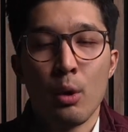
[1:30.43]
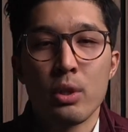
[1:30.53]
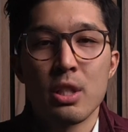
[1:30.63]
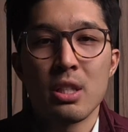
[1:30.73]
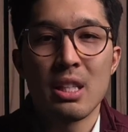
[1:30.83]

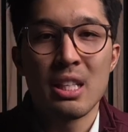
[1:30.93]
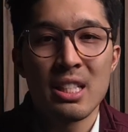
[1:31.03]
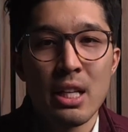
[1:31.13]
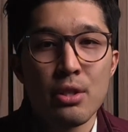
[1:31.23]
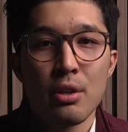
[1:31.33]
which is the
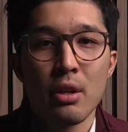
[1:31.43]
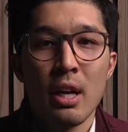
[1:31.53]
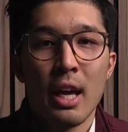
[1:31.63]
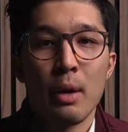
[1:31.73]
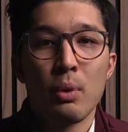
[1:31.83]
center
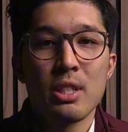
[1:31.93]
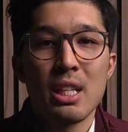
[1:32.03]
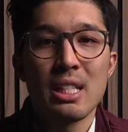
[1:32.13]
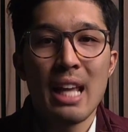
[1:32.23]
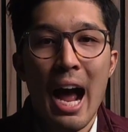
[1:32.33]
in which
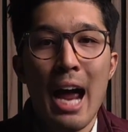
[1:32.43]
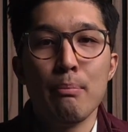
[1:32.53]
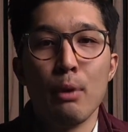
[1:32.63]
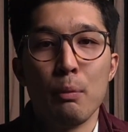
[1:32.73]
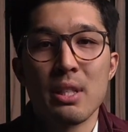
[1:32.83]
these eye
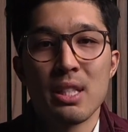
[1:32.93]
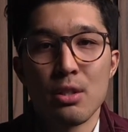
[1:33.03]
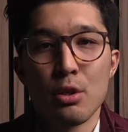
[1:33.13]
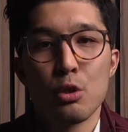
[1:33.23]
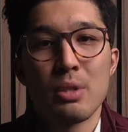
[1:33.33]
movement
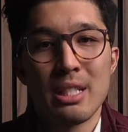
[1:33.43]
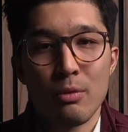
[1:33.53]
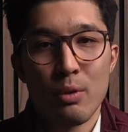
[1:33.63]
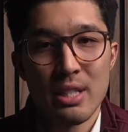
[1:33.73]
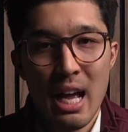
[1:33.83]
centers
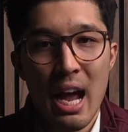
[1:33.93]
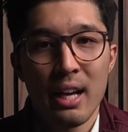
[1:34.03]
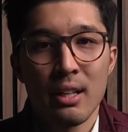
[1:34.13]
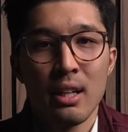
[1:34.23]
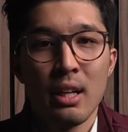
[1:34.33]

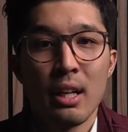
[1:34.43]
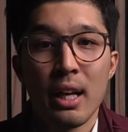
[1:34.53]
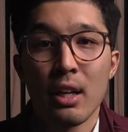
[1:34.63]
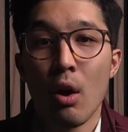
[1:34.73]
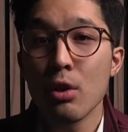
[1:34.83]
reside. It
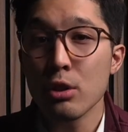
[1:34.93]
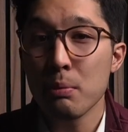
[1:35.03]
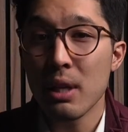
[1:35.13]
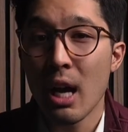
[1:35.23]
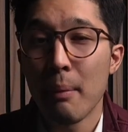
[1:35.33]
can also
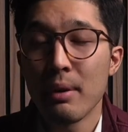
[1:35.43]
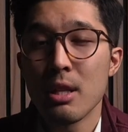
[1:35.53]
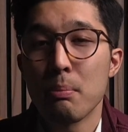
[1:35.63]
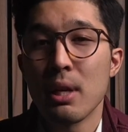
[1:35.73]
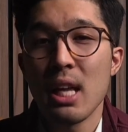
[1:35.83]
be common in
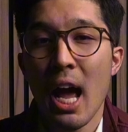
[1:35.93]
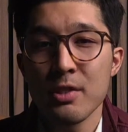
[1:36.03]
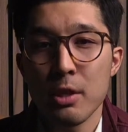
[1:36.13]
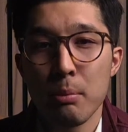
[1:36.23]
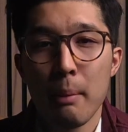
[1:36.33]
the
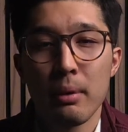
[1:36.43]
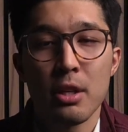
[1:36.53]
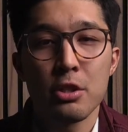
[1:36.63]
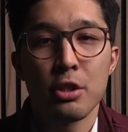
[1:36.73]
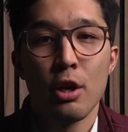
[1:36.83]
pediatric
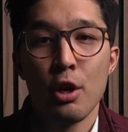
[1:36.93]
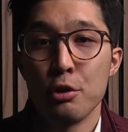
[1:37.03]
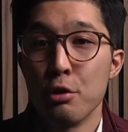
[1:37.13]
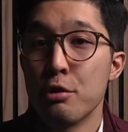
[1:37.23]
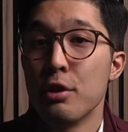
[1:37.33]
population
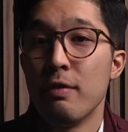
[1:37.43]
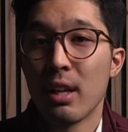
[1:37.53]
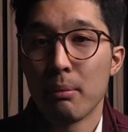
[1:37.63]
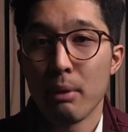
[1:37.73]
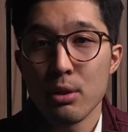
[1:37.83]
due to
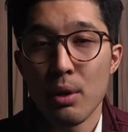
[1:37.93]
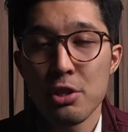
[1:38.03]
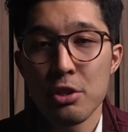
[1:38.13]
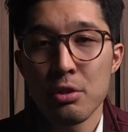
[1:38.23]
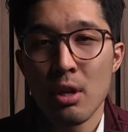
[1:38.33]
developmental
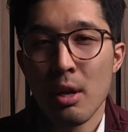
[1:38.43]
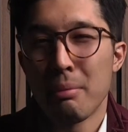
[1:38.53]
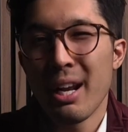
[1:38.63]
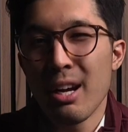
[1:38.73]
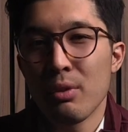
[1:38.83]
issues,
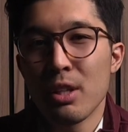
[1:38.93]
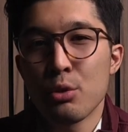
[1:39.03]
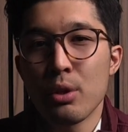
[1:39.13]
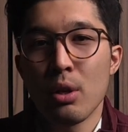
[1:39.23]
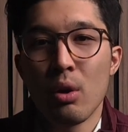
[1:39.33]
but I don't really
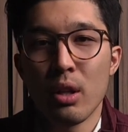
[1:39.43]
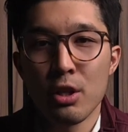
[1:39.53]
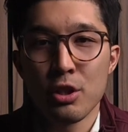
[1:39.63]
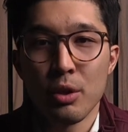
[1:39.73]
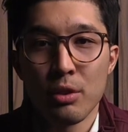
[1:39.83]
treat a whole lot of
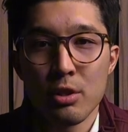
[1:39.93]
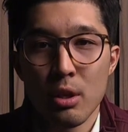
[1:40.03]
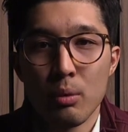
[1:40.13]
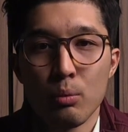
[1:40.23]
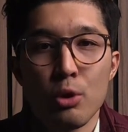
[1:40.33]
children,
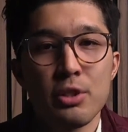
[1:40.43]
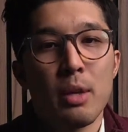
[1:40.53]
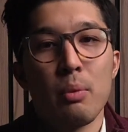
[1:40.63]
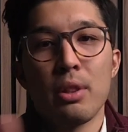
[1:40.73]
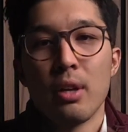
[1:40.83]
so we'll
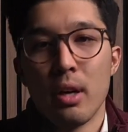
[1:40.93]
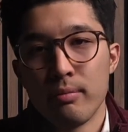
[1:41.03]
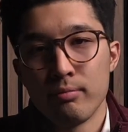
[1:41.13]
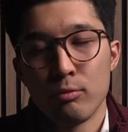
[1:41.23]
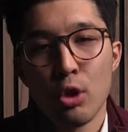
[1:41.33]
stick with the
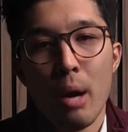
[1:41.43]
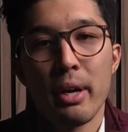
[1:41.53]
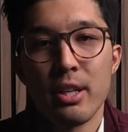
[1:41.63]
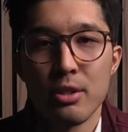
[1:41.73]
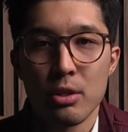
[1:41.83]

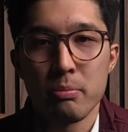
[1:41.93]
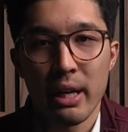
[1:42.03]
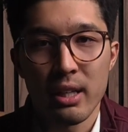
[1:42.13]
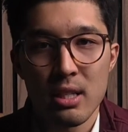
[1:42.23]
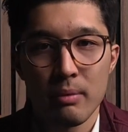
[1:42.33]
trauma-induced
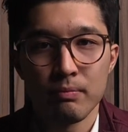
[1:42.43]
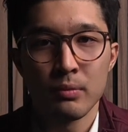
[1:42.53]
mechanism.